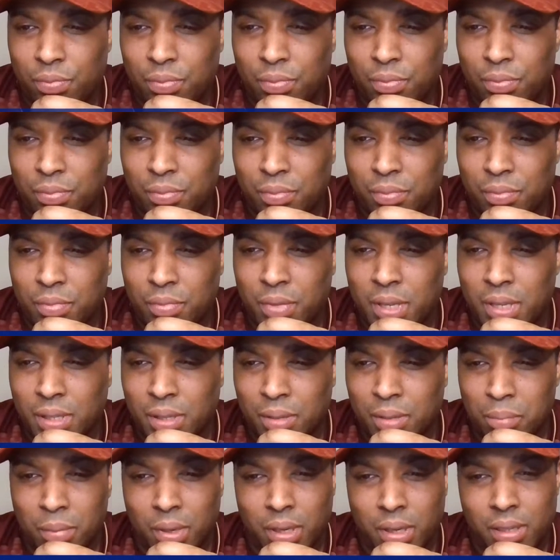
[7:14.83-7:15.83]

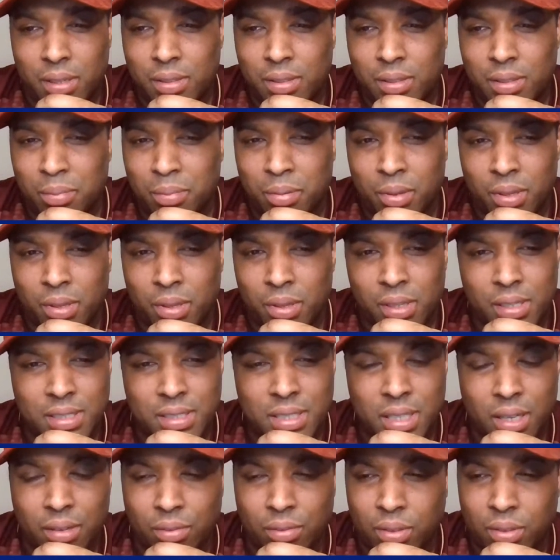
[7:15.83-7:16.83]
The pundits
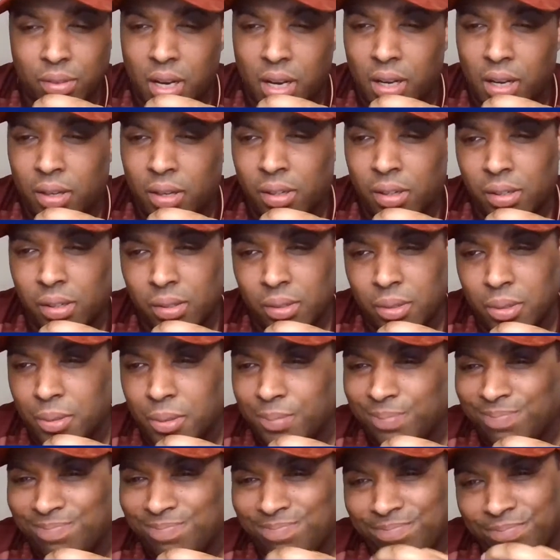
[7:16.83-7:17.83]
haven't got a clue.
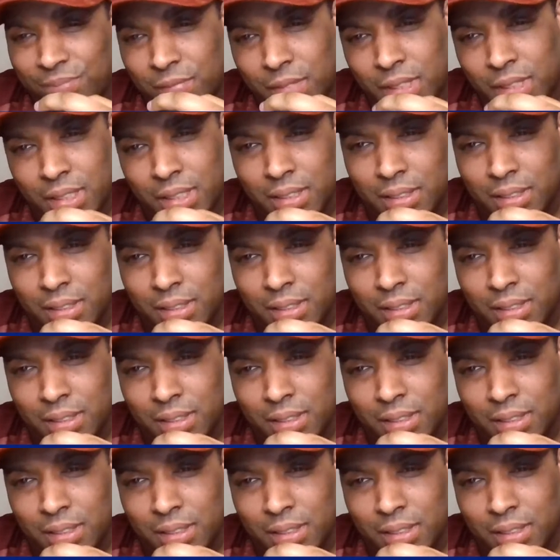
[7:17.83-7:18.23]
Yeah.